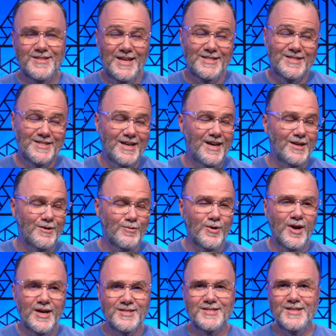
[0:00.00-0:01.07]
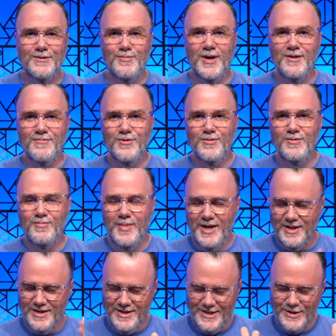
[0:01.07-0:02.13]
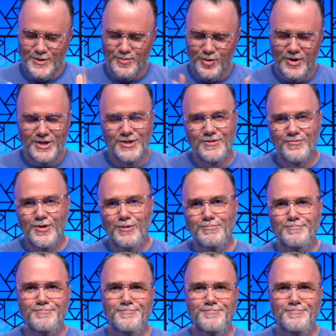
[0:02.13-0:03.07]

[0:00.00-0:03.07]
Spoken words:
That's kind of where I seek my inspiration from.